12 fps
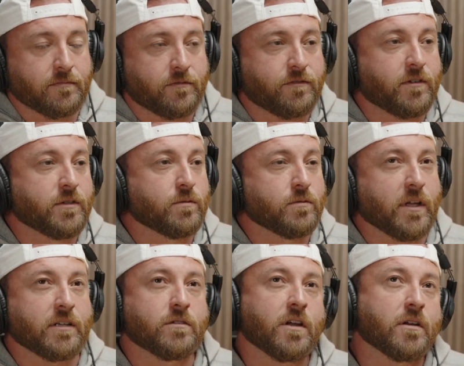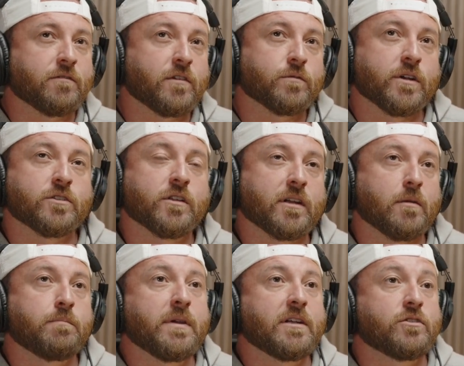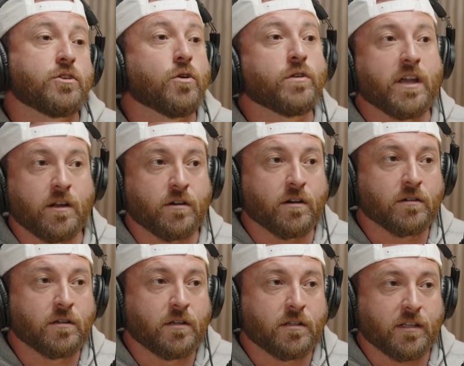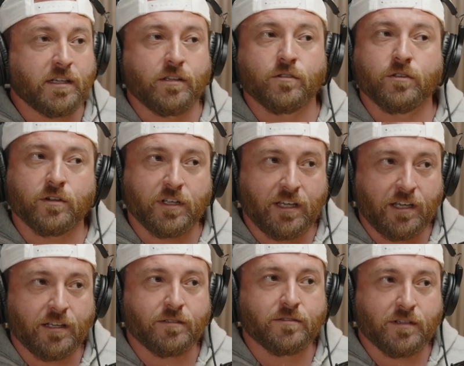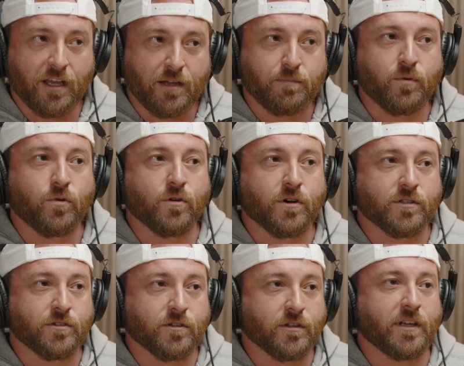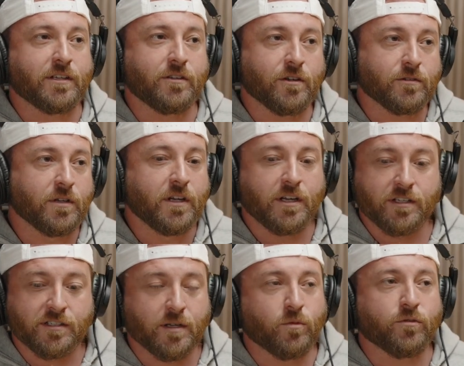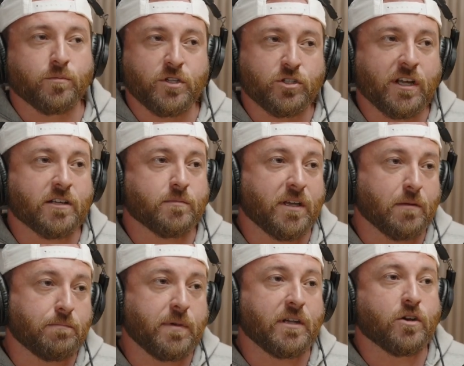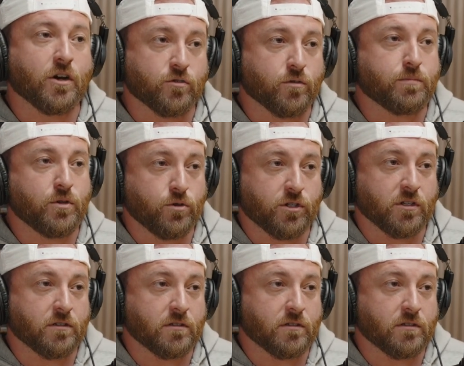like not a fundraiser, like a big donator, like either their kid skateboards or like, someone from each town has made a big contribution.